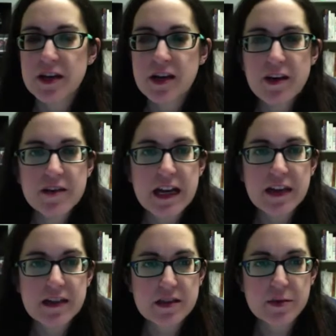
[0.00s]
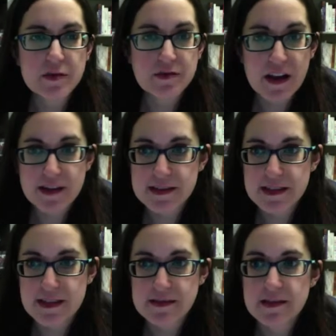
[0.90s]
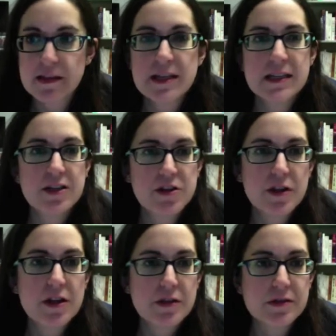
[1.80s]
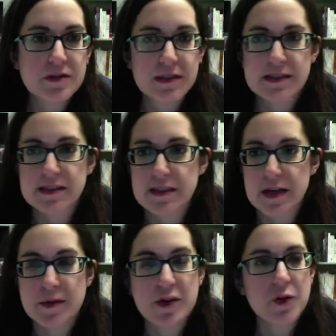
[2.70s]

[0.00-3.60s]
here are the eligible fallacies that you can use for this assignment.